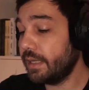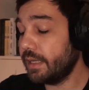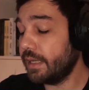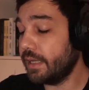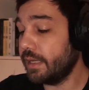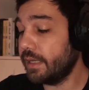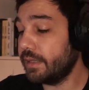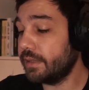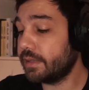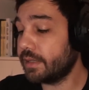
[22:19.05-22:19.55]

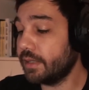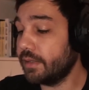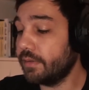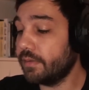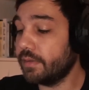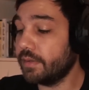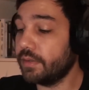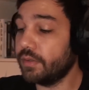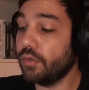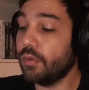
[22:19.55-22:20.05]
it's kind
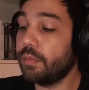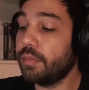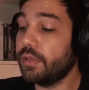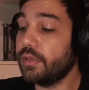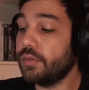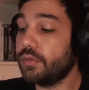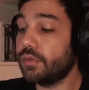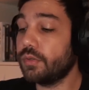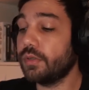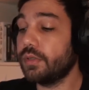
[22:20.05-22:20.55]
of an
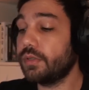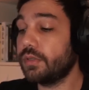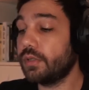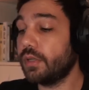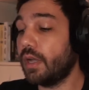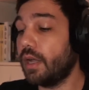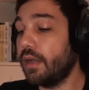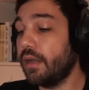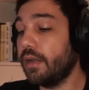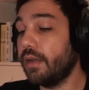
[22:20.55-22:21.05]
open source
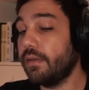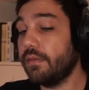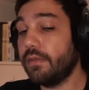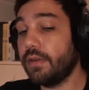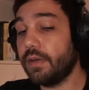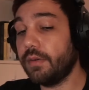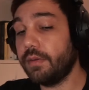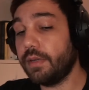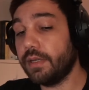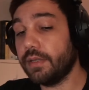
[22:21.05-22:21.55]

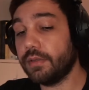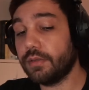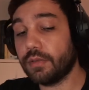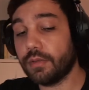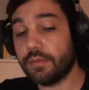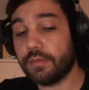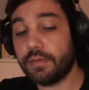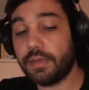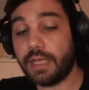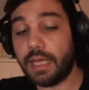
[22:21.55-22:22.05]
variant
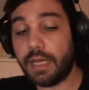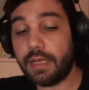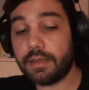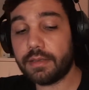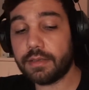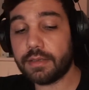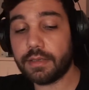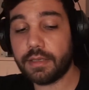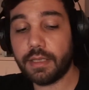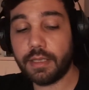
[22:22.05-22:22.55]
of
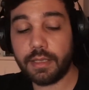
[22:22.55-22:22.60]
that.